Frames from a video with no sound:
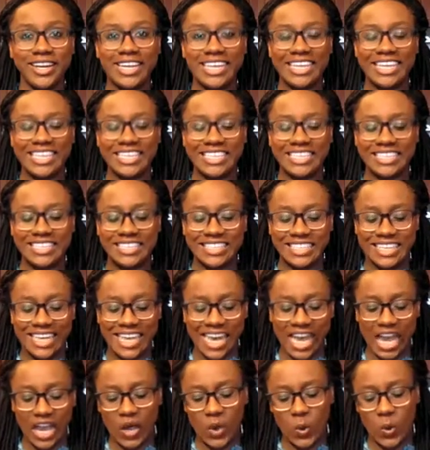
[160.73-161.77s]
and it's
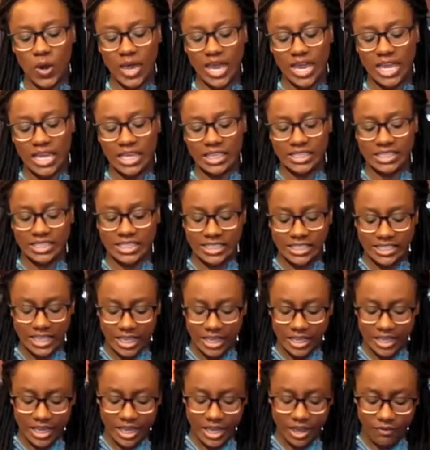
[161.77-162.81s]
not quite
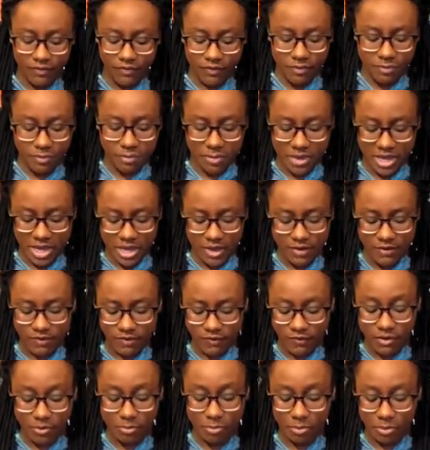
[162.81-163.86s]
selling it for me
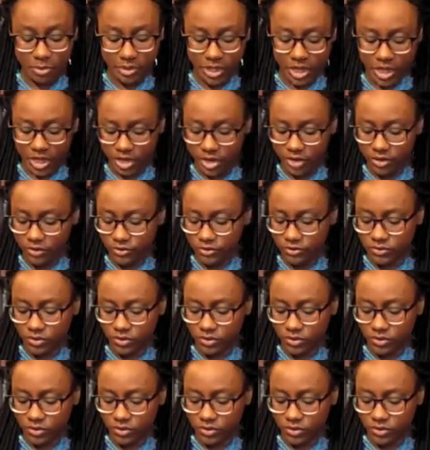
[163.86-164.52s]
for blood.